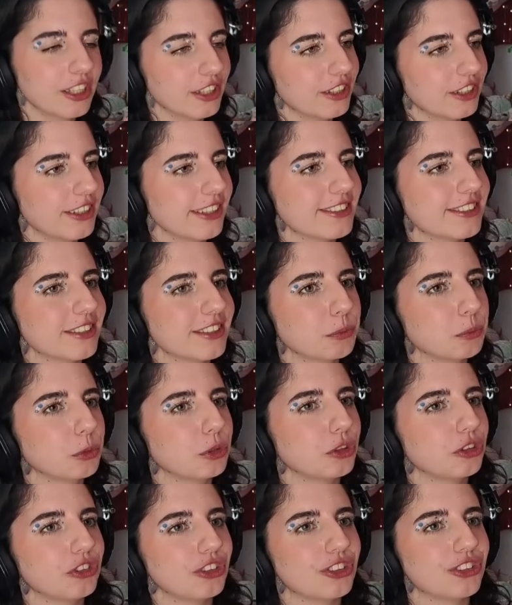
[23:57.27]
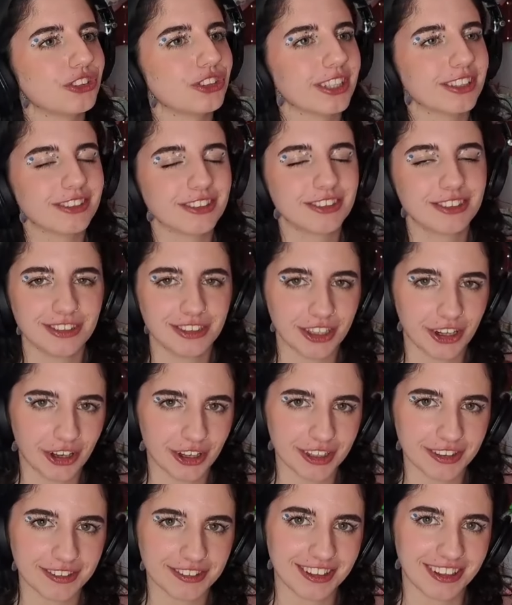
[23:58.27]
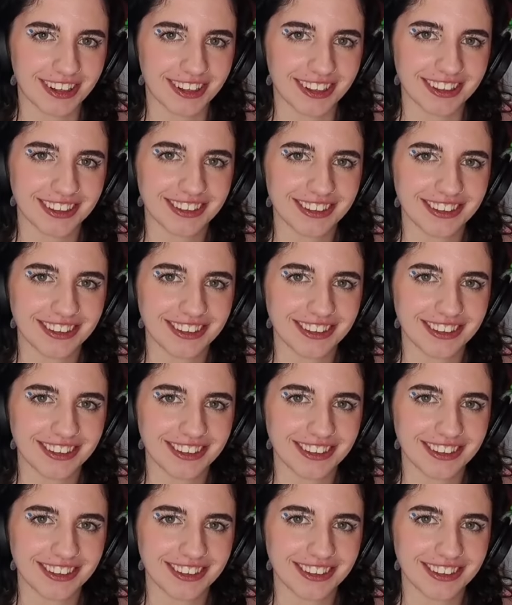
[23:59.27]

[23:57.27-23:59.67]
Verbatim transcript: This and when she said starter,